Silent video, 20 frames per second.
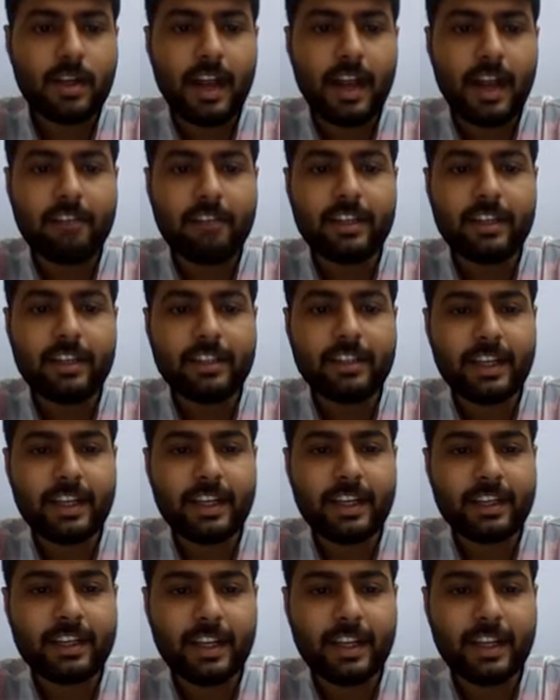
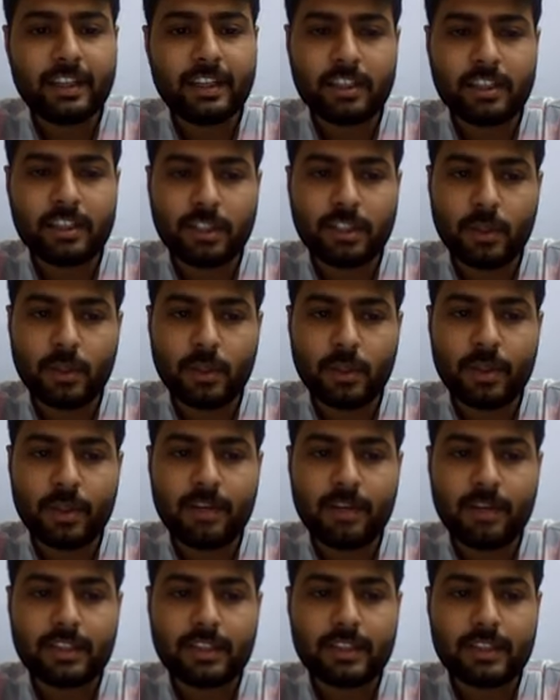Everything in this
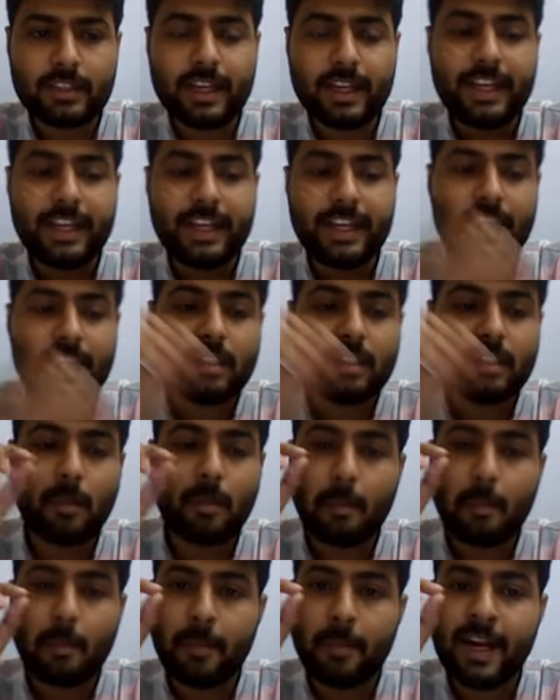universe is
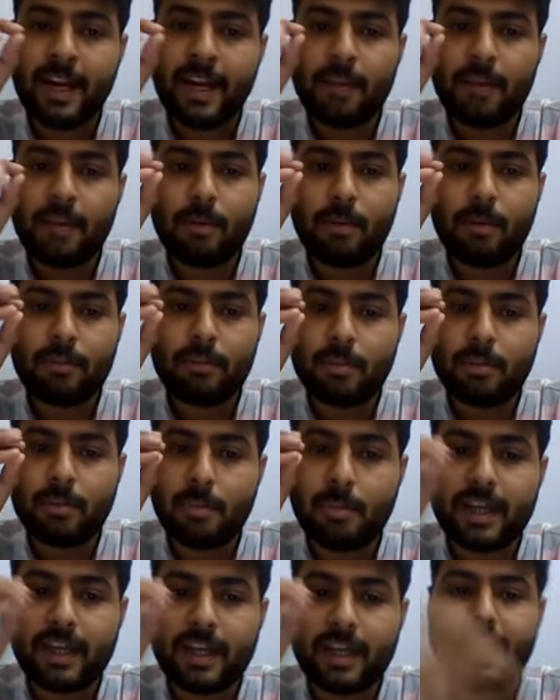made up of
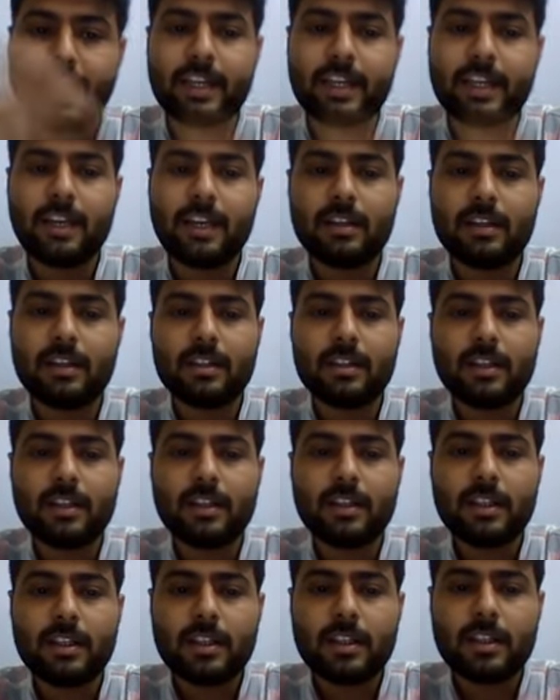material.
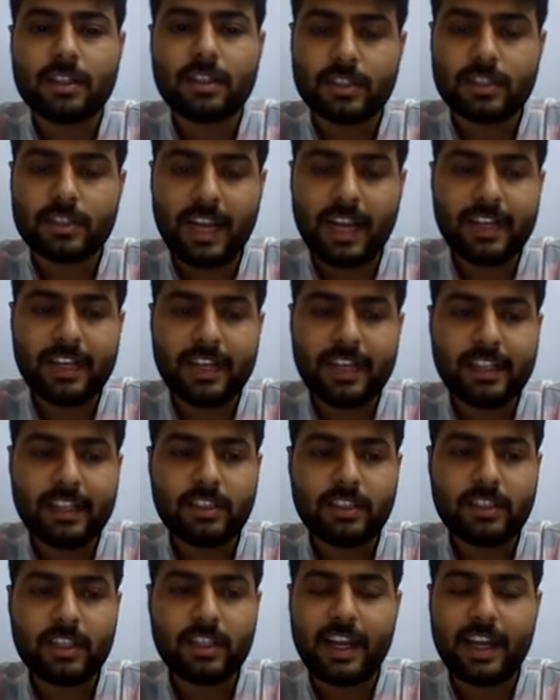
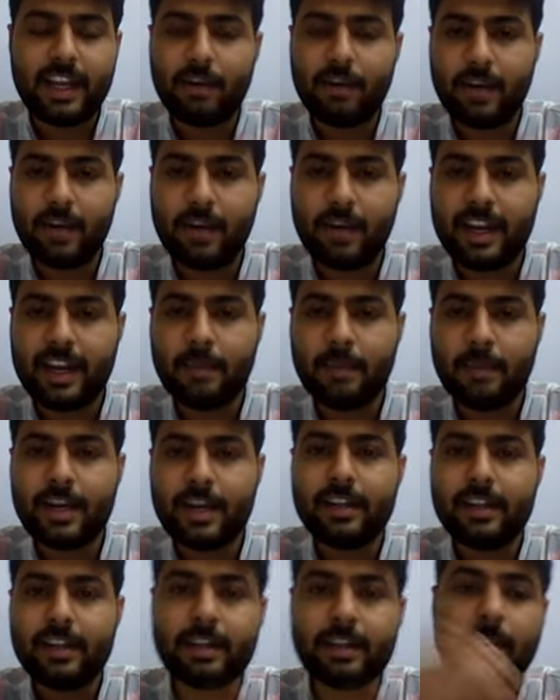Scientists have named
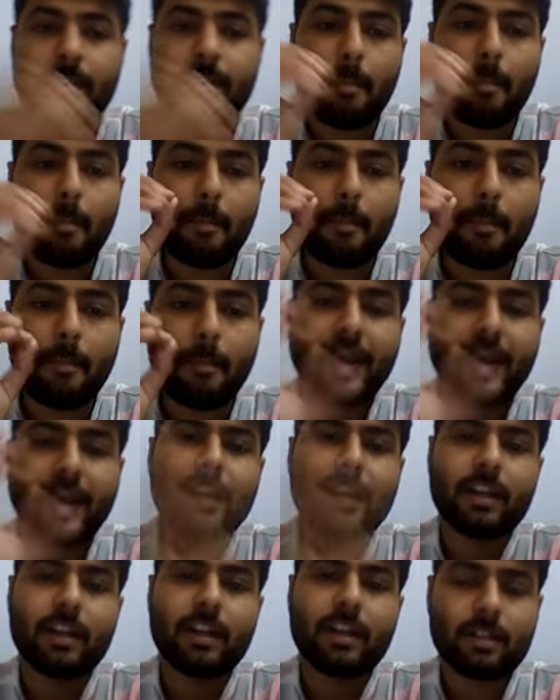it
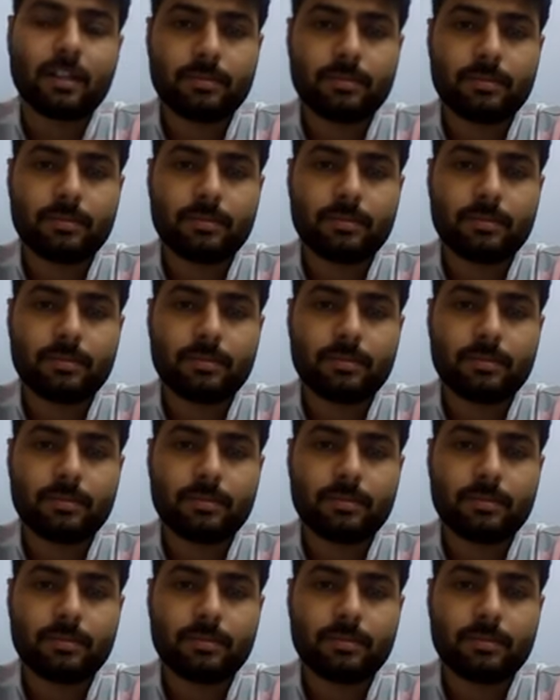matter.